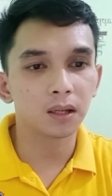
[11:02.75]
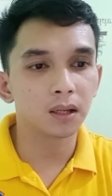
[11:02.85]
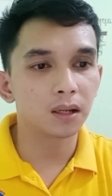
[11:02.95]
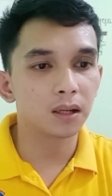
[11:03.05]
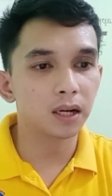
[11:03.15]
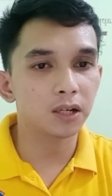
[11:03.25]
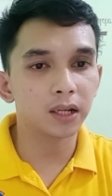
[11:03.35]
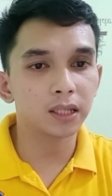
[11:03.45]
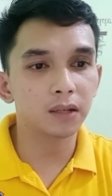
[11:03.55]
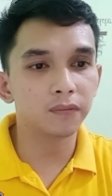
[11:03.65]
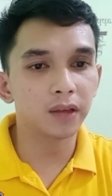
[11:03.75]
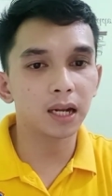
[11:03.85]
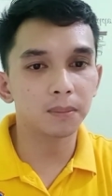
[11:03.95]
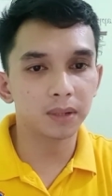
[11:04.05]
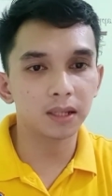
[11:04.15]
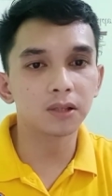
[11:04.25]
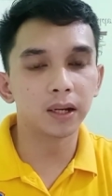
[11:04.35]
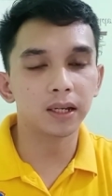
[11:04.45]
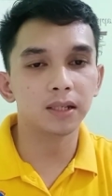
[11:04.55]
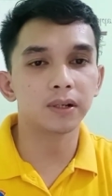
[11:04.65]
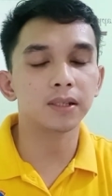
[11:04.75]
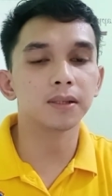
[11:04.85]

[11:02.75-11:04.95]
Radioactive element is quite dangerous.